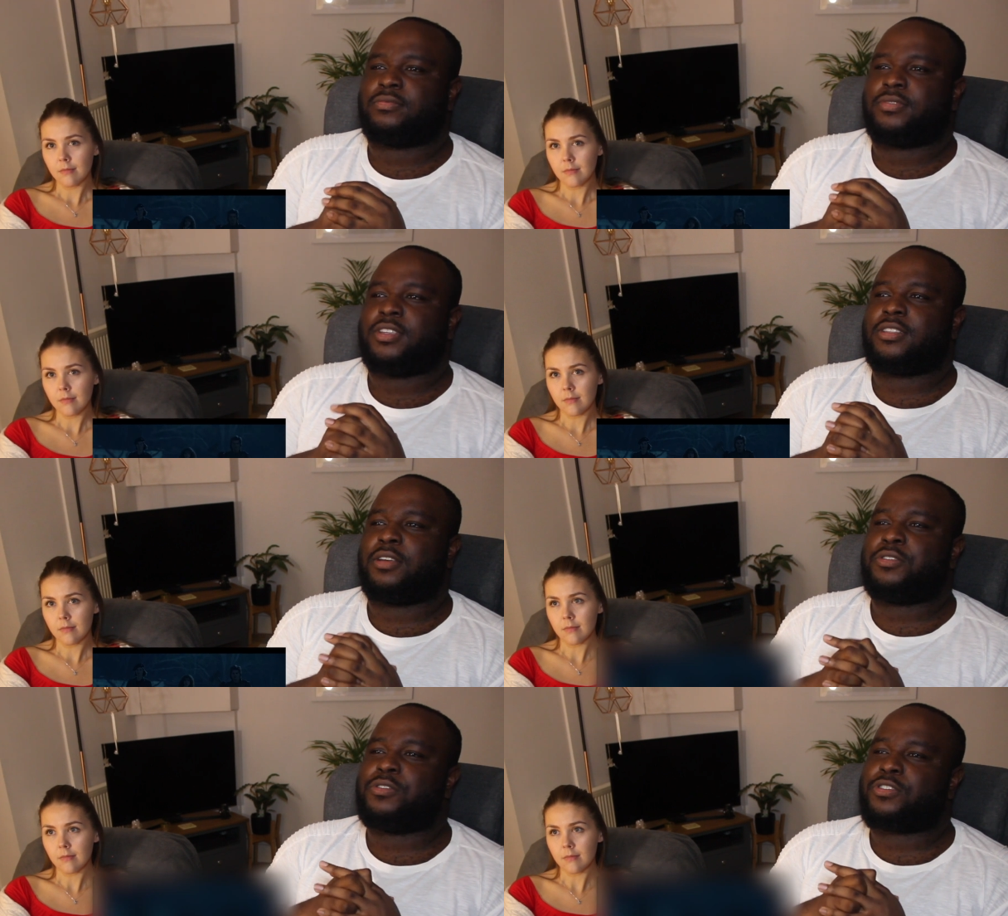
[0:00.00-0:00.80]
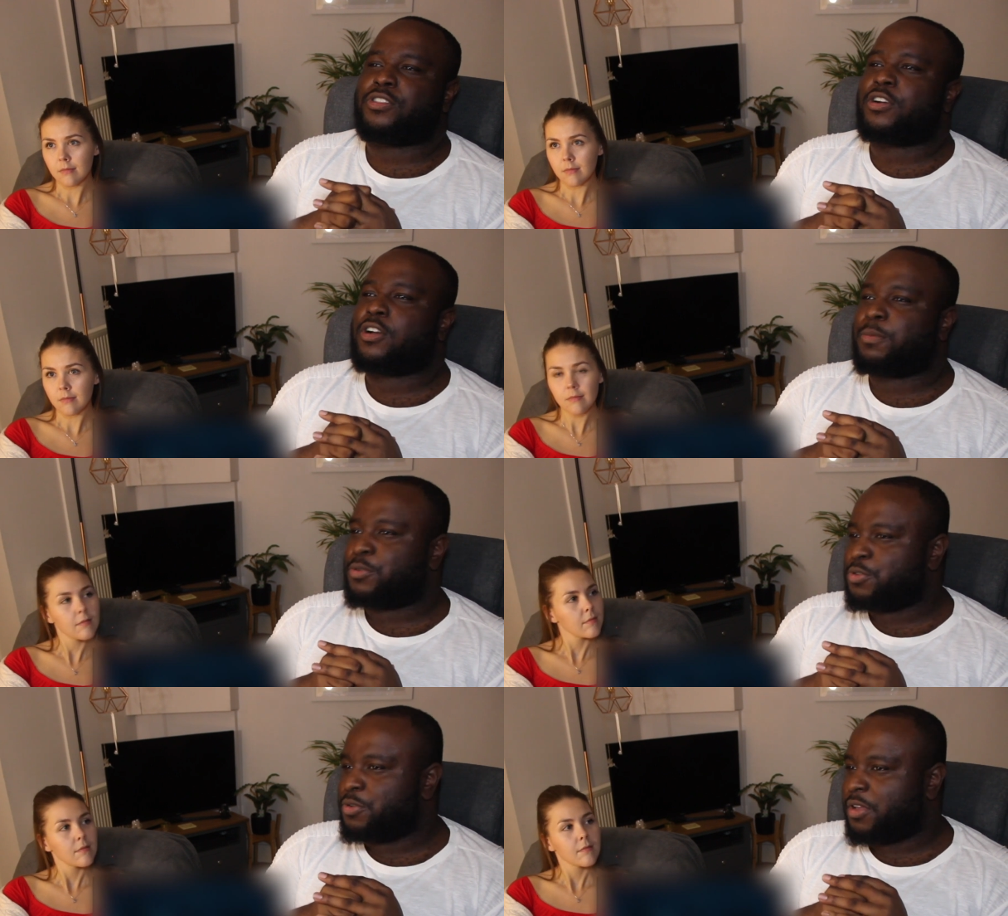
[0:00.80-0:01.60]
Speaker 1: It's like when you stock up on
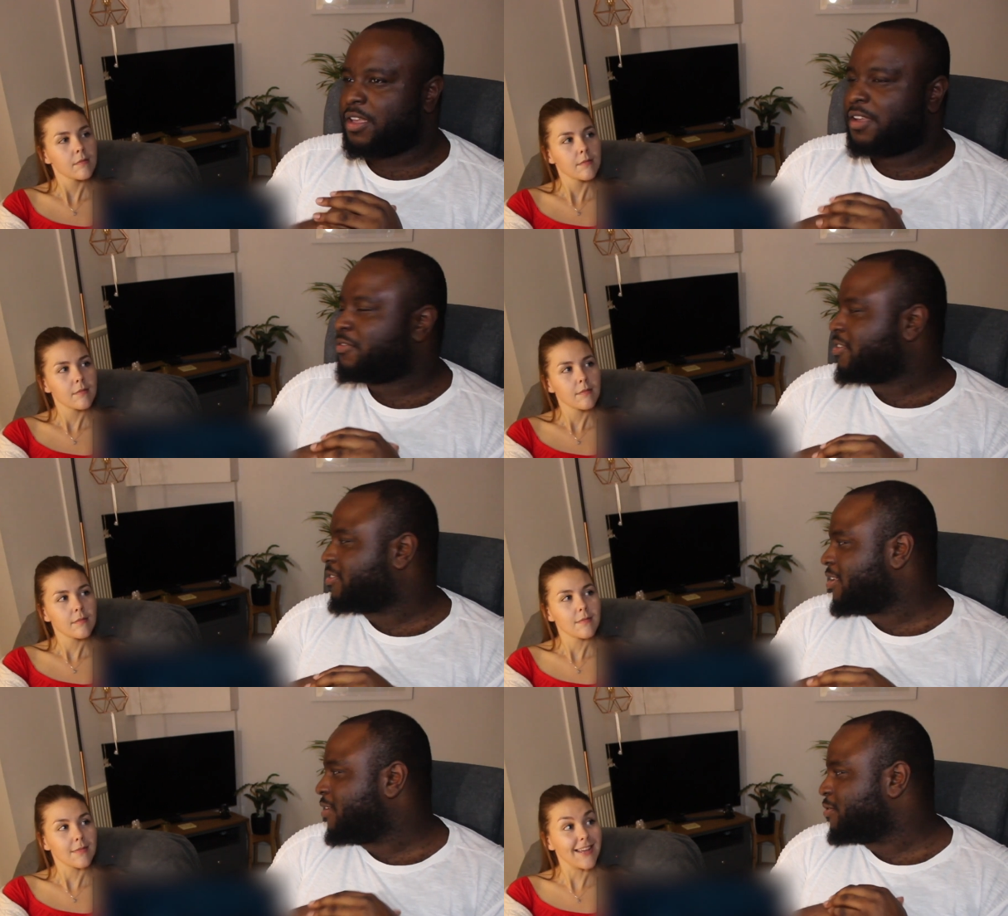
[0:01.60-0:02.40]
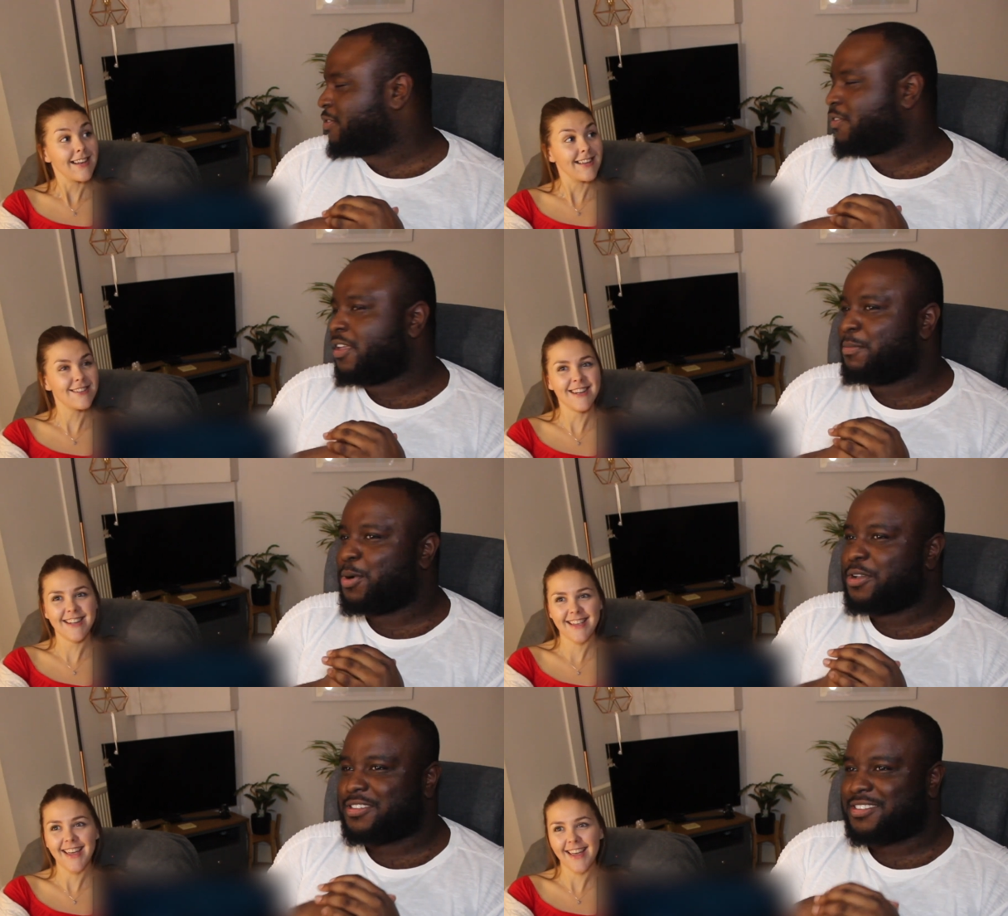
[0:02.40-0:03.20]
all your gear
Speaker 2: in Resident Evil to fight the
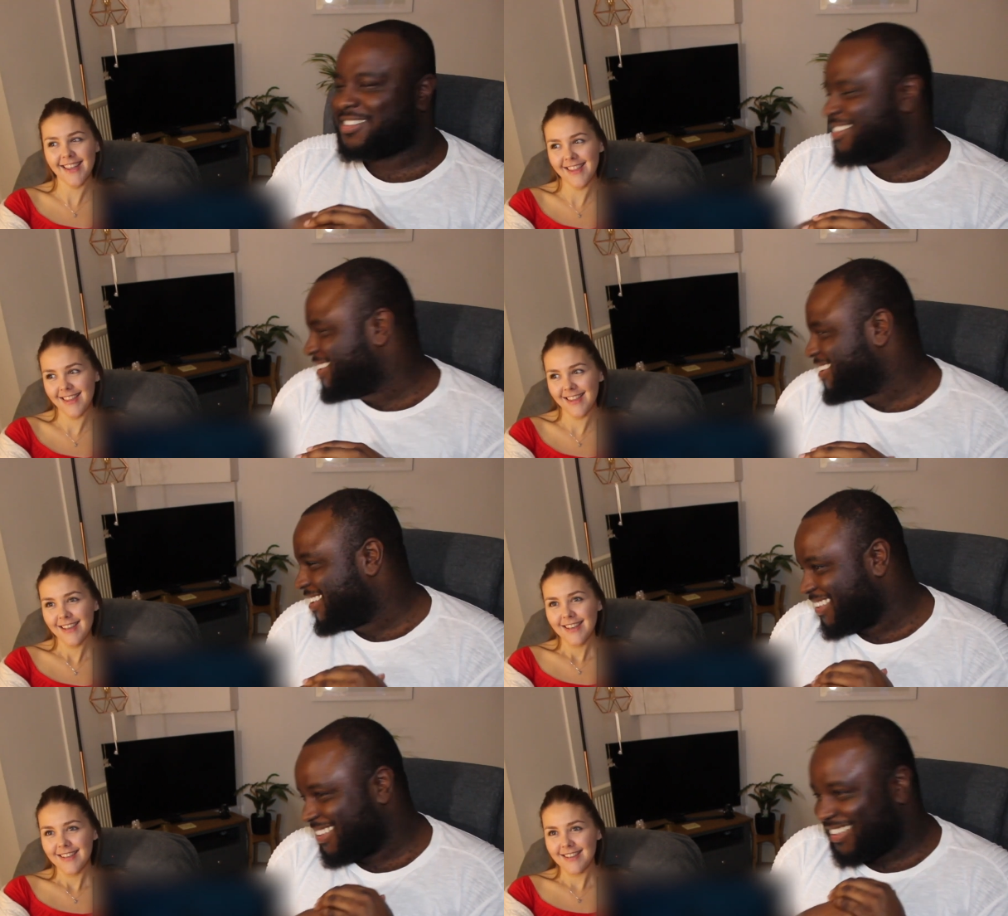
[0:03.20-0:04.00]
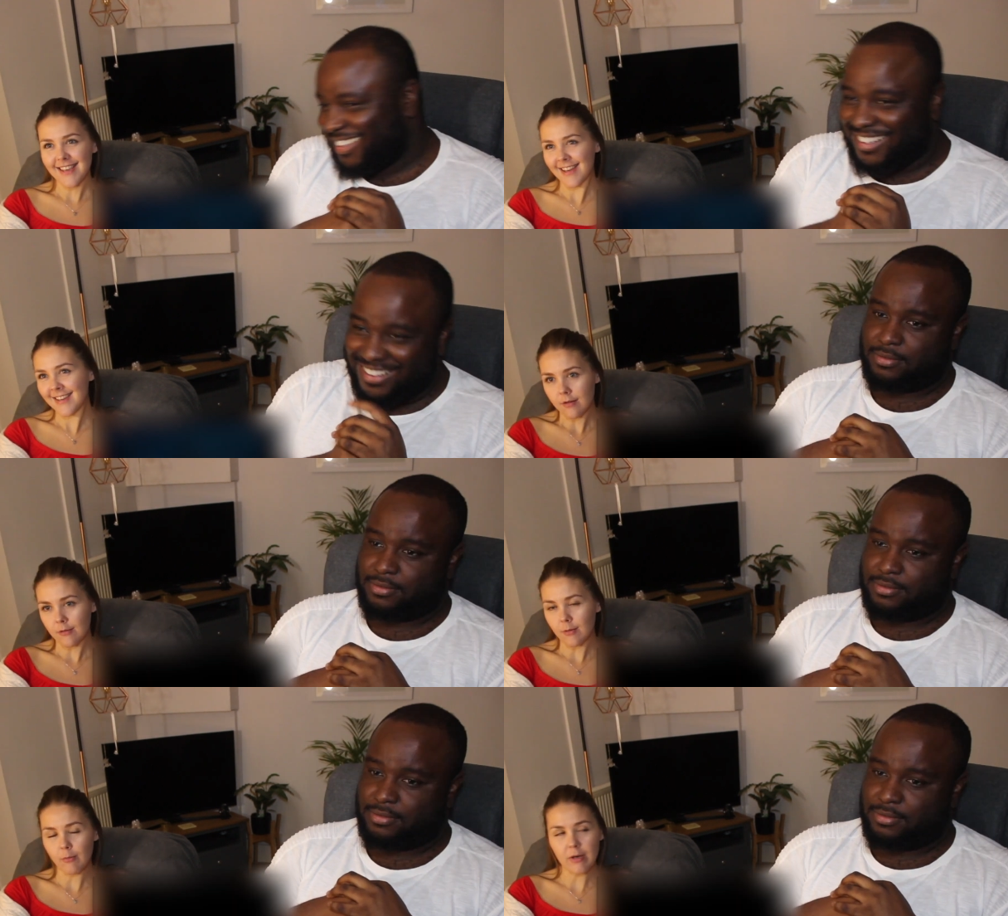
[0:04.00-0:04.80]
boss. Yeah. yeah. Well,
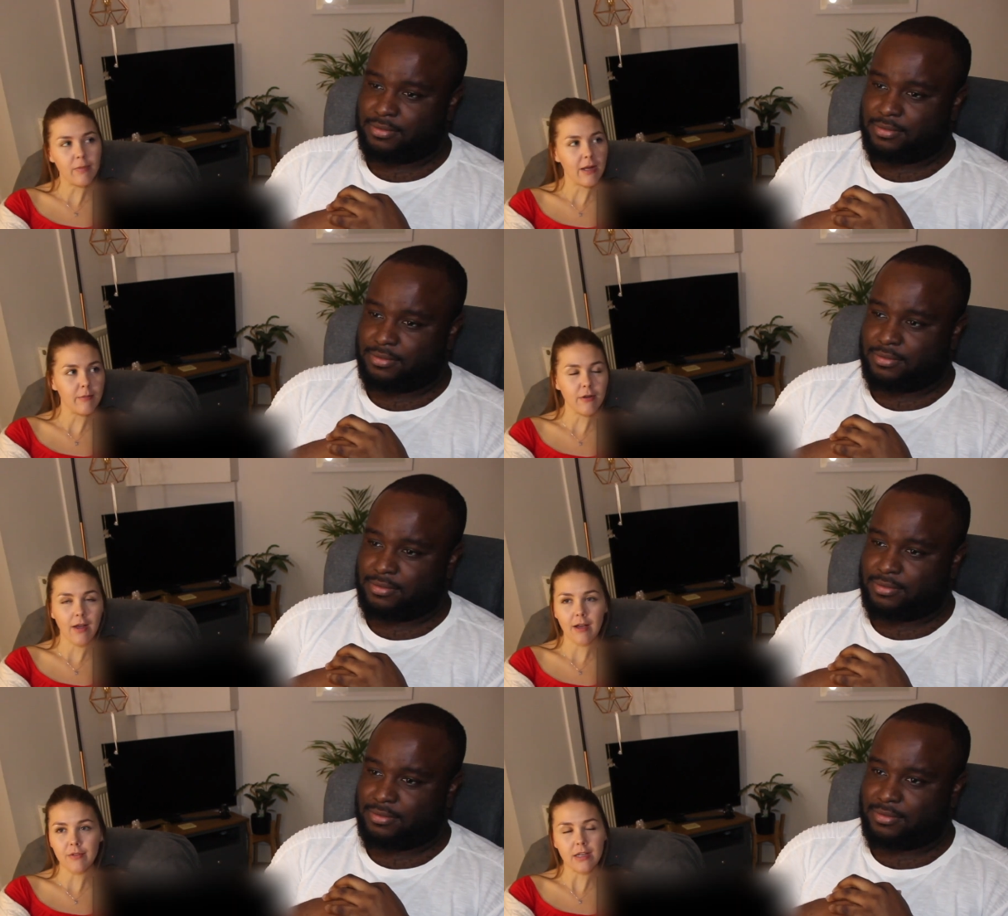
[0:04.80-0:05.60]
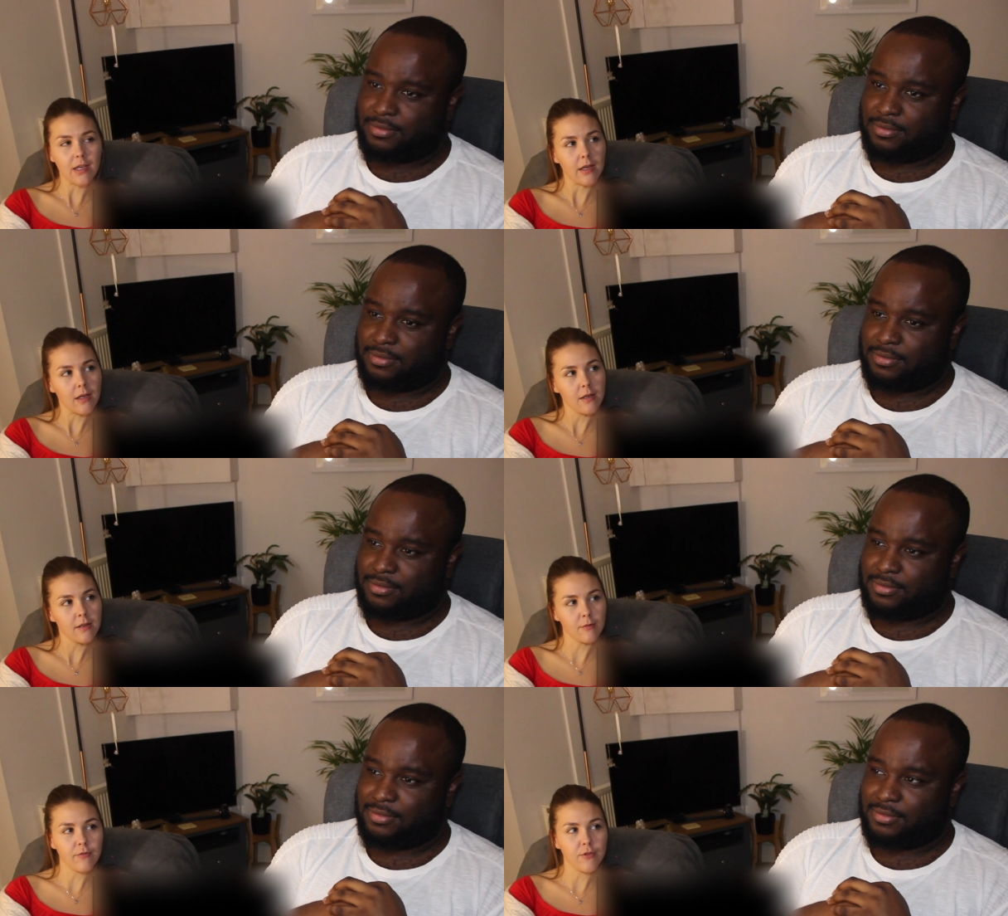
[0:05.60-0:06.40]
when we play, we don't have any gear
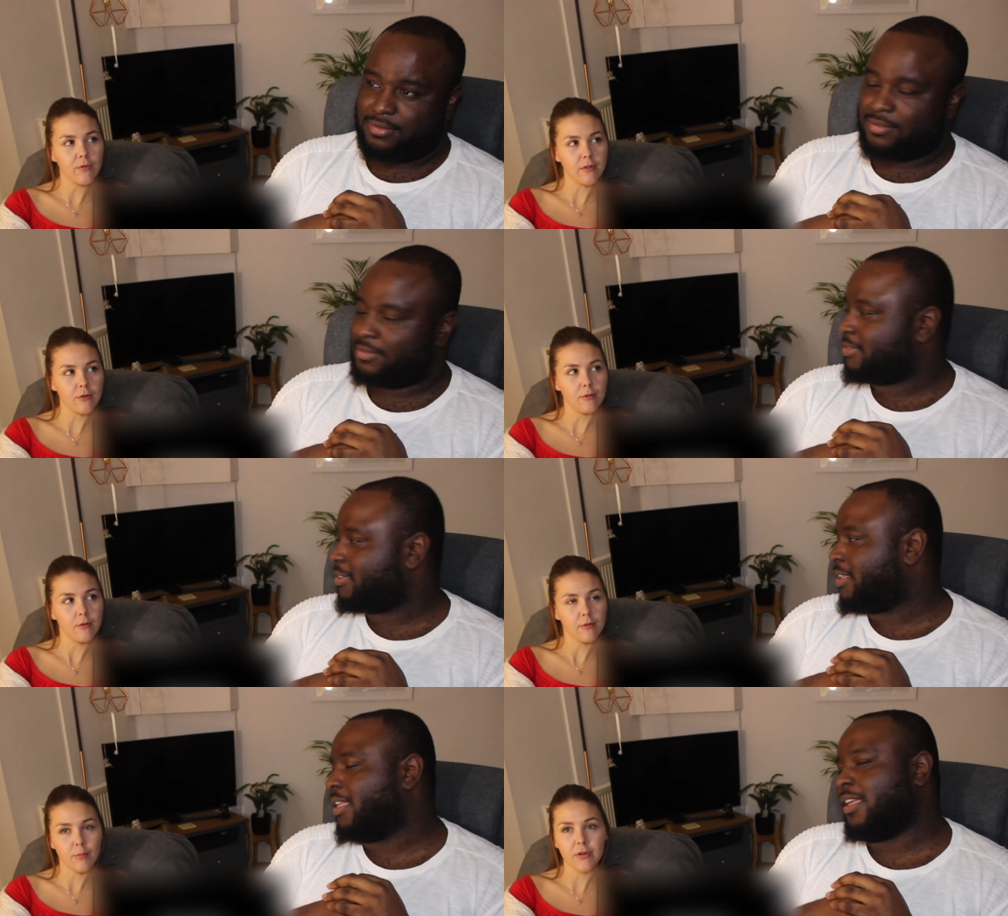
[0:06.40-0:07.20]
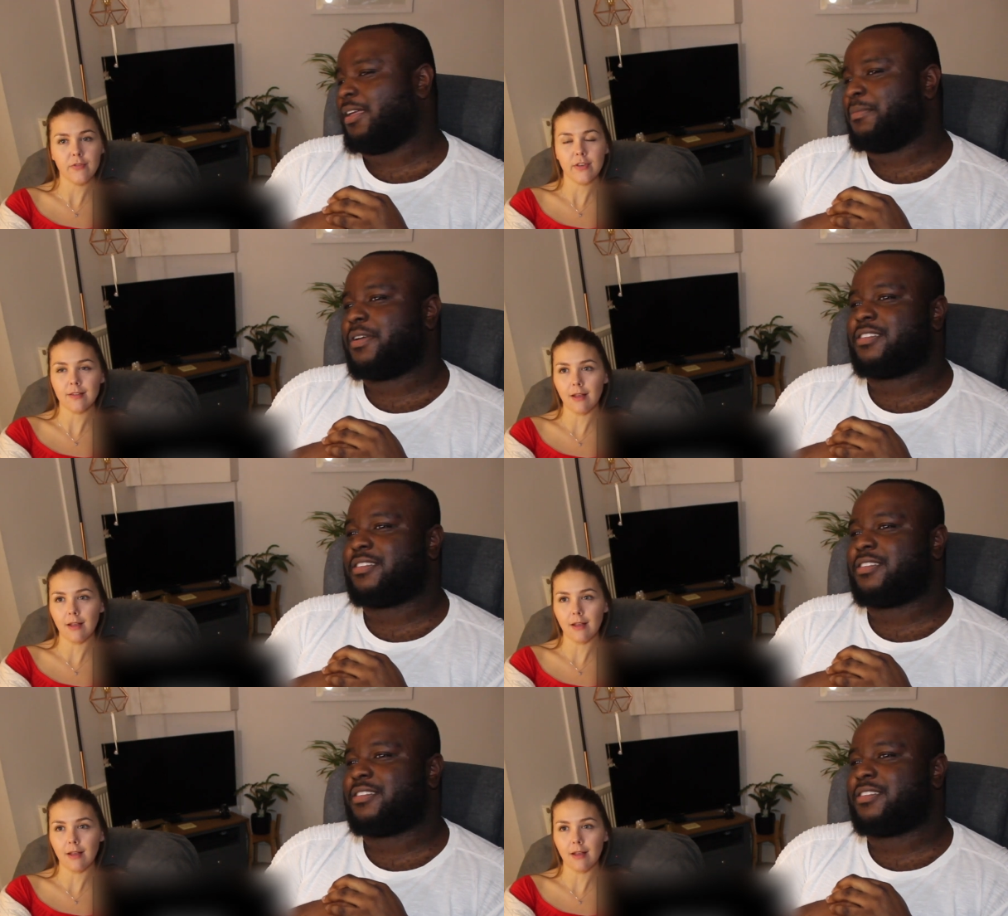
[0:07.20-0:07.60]
because we've used it all.
Speaker 1: Yeah. By the level.